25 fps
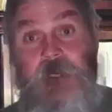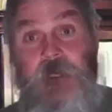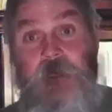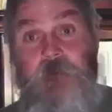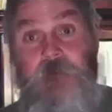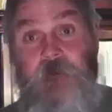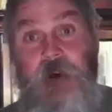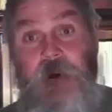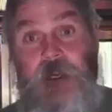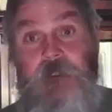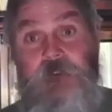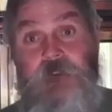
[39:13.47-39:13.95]

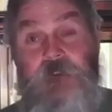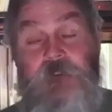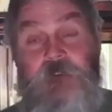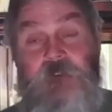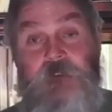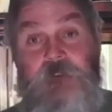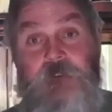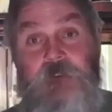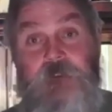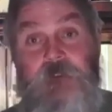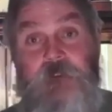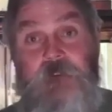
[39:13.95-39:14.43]
To make the
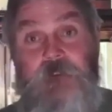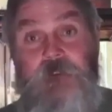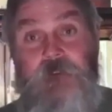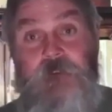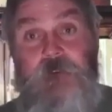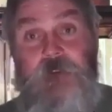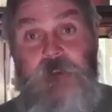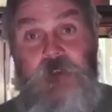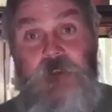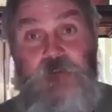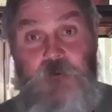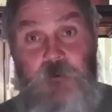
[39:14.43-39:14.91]
many
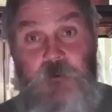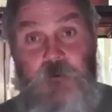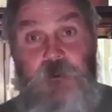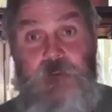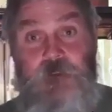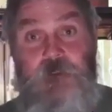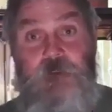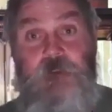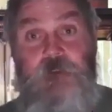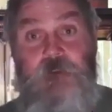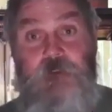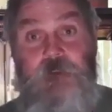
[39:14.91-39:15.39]
righteous?
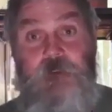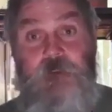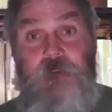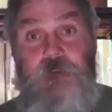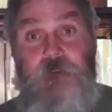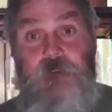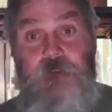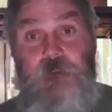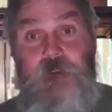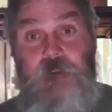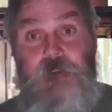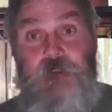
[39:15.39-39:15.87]
There's
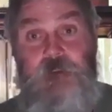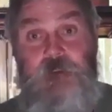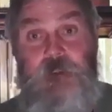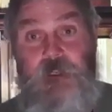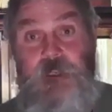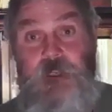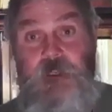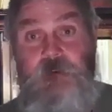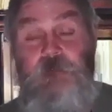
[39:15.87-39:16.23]
one.